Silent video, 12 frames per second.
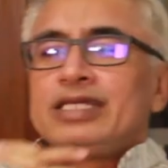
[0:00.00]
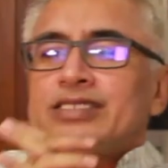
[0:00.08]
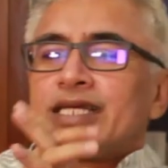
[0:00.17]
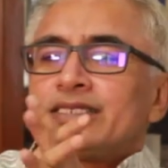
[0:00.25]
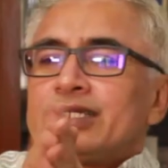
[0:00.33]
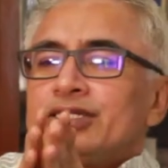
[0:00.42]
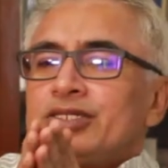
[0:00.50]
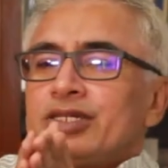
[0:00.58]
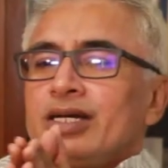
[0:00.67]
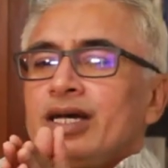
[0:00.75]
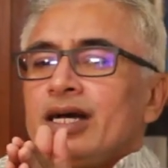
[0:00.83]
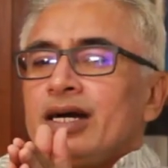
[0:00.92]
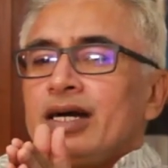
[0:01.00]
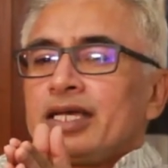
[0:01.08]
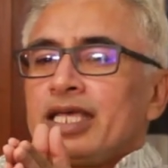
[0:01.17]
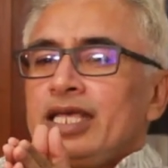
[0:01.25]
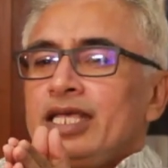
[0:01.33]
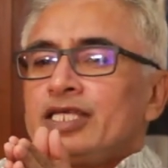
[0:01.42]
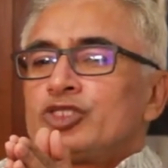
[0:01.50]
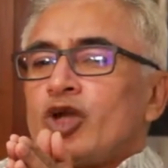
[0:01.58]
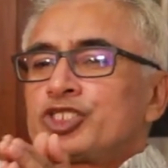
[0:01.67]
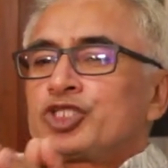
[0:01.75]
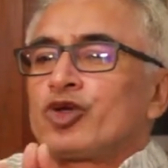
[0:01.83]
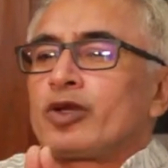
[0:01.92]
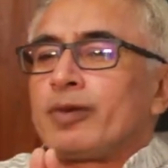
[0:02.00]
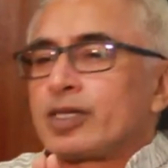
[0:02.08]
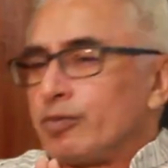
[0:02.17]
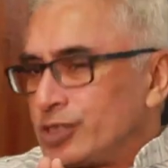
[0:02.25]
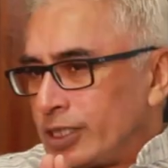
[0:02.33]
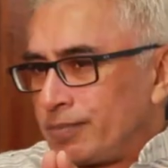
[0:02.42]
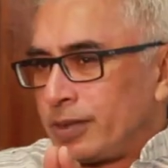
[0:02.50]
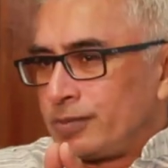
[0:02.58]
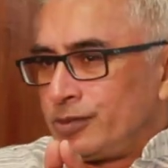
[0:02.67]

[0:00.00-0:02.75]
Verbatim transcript: He doesn't. Uh, uh, he is not sure about